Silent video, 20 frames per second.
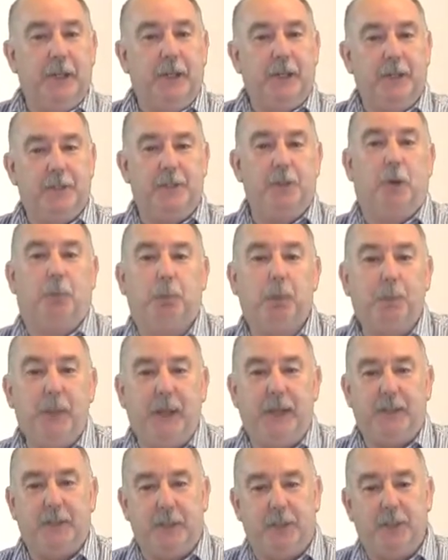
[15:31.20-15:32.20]
is not
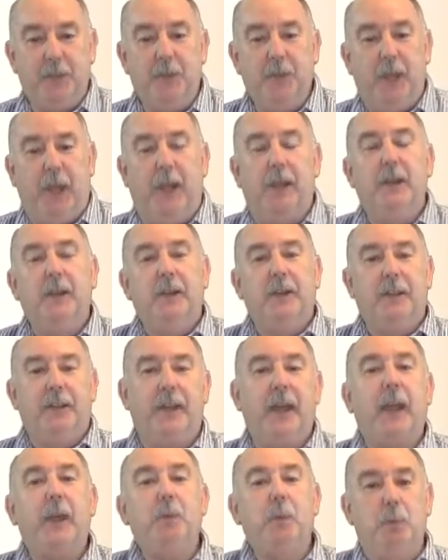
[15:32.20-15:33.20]
prepared to do that,
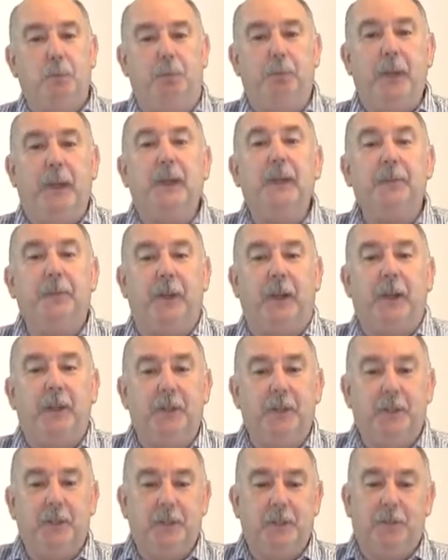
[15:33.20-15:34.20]
they will benefit
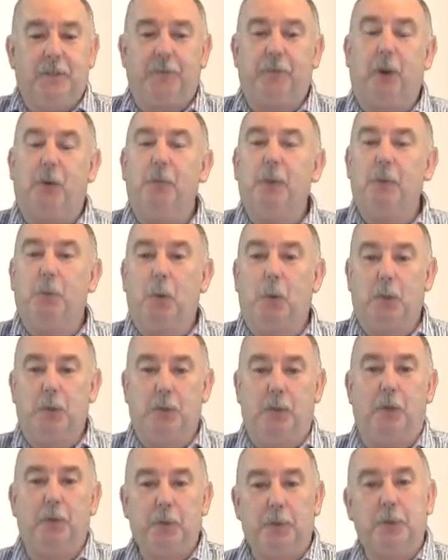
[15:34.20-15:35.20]
from a more
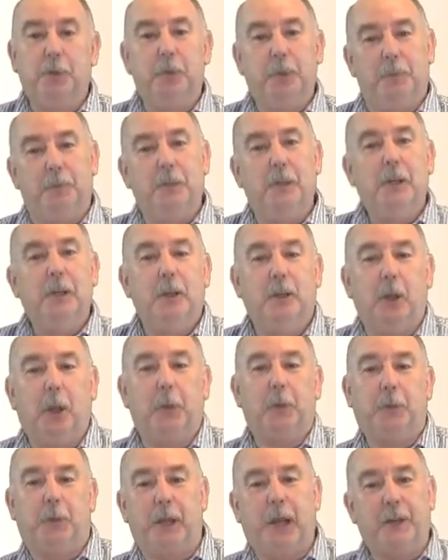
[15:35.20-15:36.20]
long-term
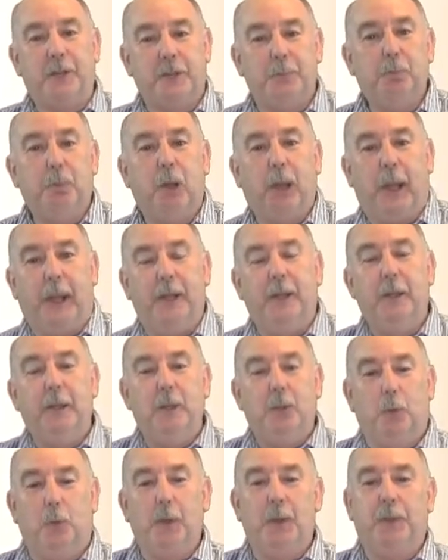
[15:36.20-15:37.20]
load reduction plan
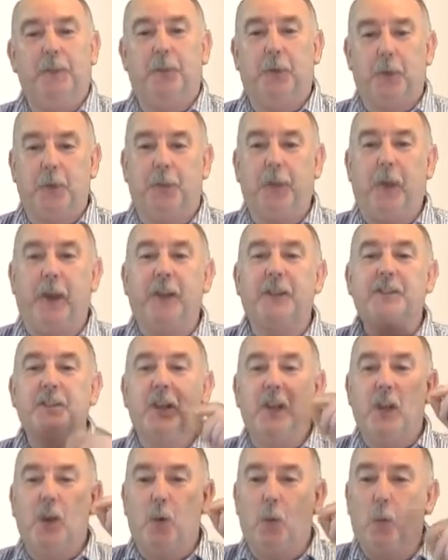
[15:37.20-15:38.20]
with foot
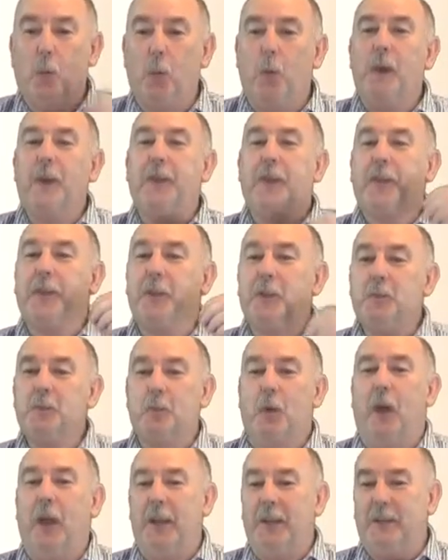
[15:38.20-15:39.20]
orthotics with the
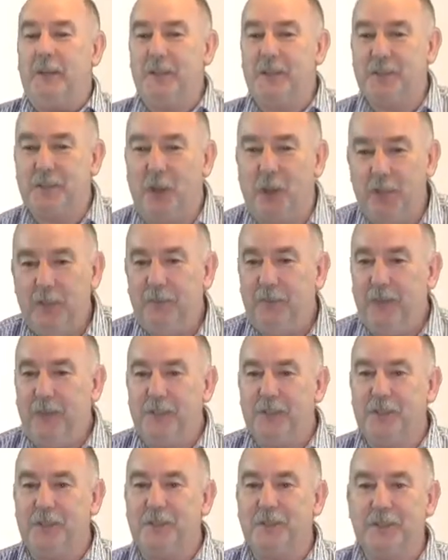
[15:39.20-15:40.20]
right design
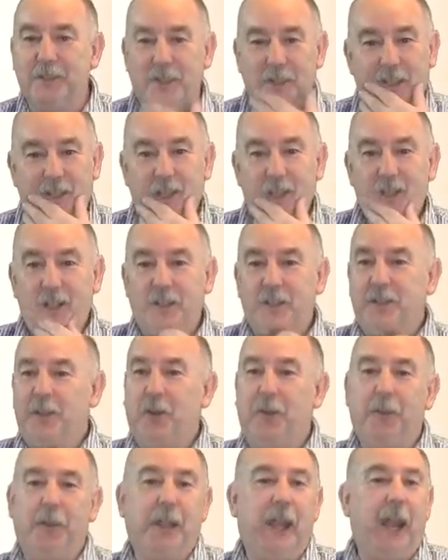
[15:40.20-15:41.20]
features.
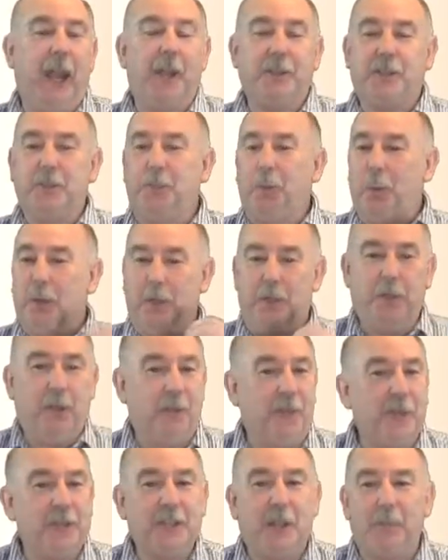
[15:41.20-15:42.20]
Not the arch supporting,
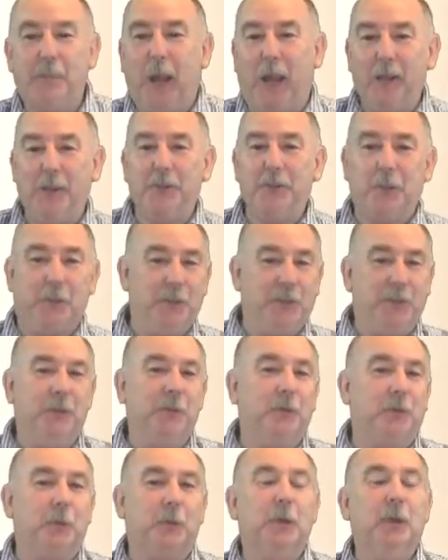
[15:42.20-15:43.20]
not the subtalar joint
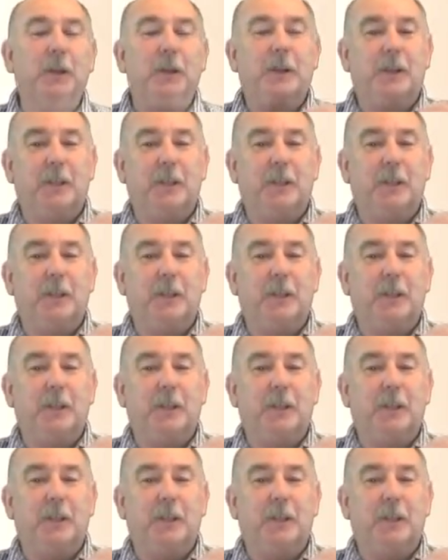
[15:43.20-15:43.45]
neutral.